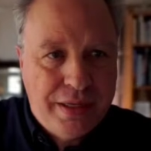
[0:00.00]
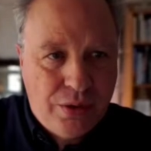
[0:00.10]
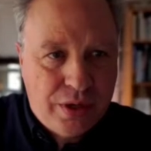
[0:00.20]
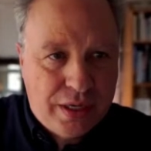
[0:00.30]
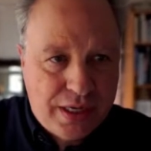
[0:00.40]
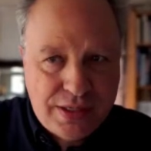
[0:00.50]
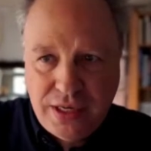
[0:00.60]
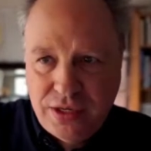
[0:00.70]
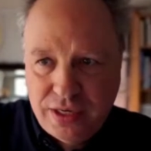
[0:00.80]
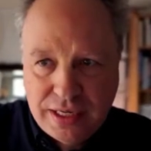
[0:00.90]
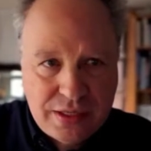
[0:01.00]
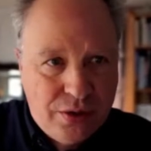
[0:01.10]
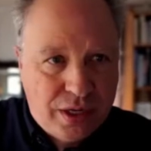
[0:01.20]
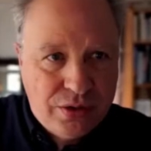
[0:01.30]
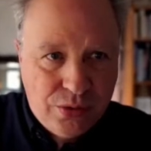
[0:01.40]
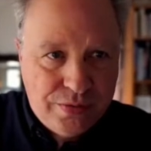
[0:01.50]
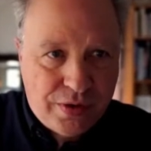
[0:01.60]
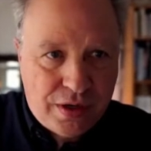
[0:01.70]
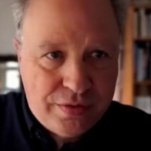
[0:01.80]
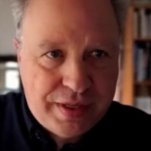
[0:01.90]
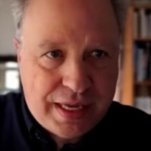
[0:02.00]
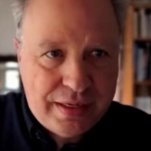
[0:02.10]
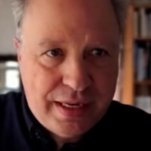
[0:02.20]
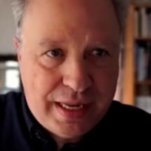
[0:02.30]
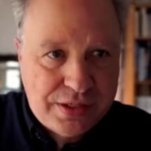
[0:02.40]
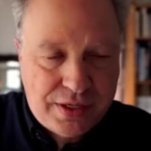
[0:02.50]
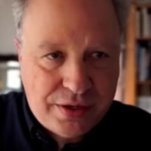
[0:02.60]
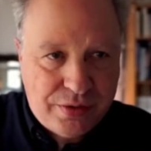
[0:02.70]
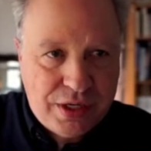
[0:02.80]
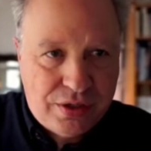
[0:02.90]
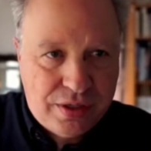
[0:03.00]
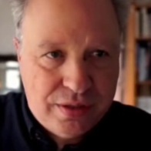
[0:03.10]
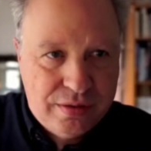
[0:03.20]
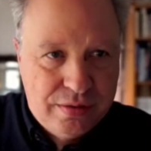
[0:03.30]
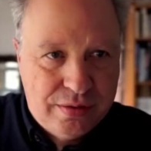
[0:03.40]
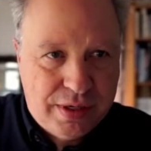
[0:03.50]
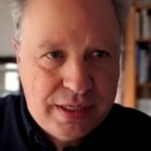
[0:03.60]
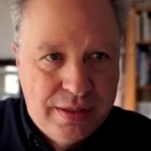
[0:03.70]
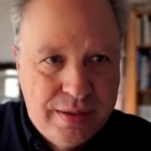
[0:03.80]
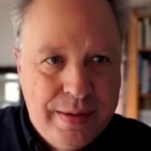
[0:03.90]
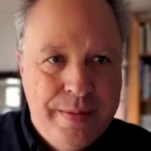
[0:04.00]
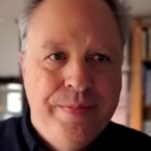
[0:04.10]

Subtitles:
by the organization that's looking to involve that next generation, right?